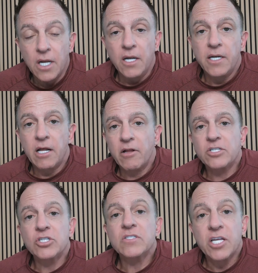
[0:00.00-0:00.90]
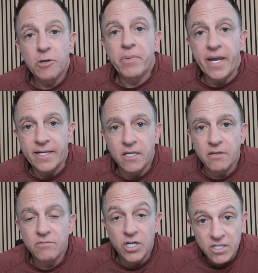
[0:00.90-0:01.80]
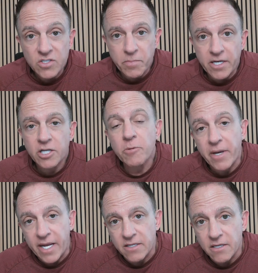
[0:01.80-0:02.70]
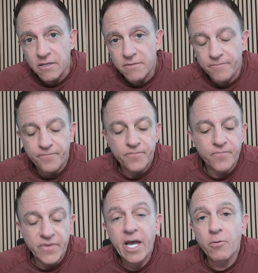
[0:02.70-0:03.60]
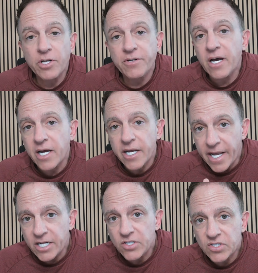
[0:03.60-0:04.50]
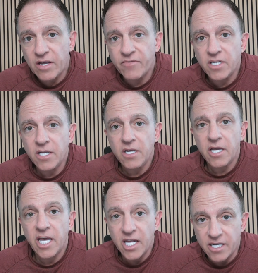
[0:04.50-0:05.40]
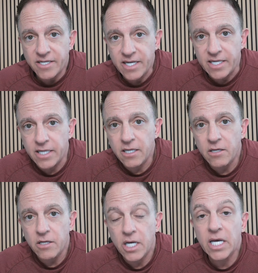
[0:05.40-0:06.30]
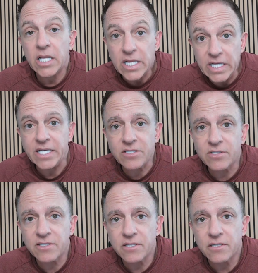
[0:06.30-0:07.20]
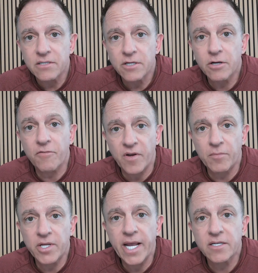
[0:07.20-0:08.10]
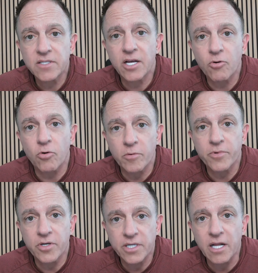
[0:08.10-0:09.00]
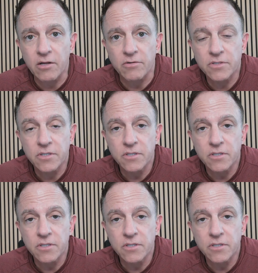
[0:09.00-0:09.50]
Now let's just say you banked it. You didn't spend it, you banked it. Now when you die, age 70 and a day, at least your family has that quarter million dollars.